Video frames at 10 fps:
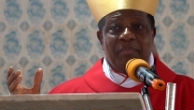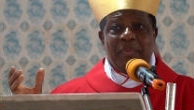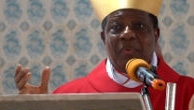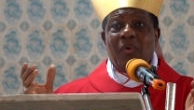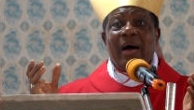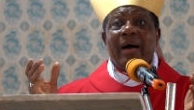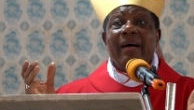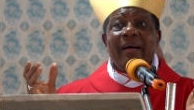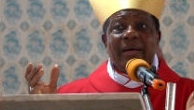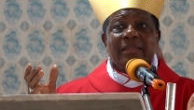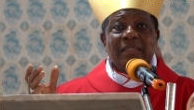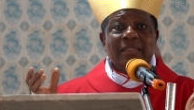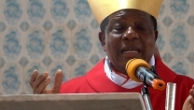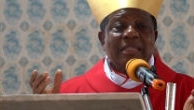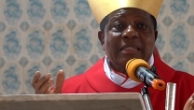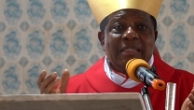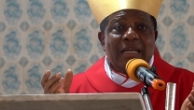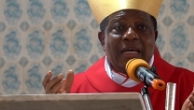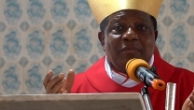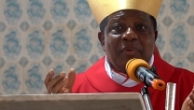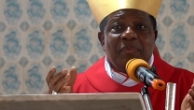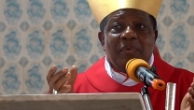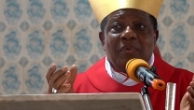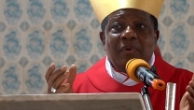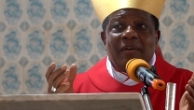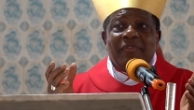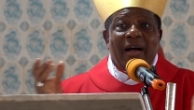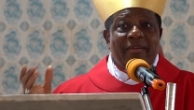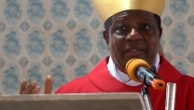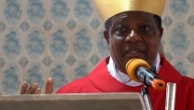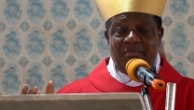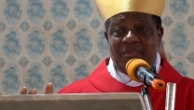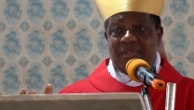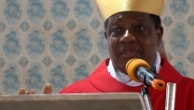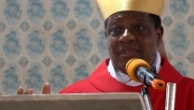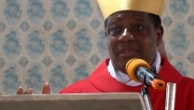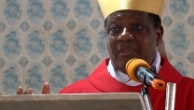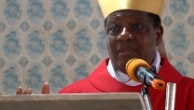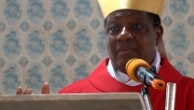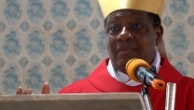People who are heretics are seen as people who have charisms.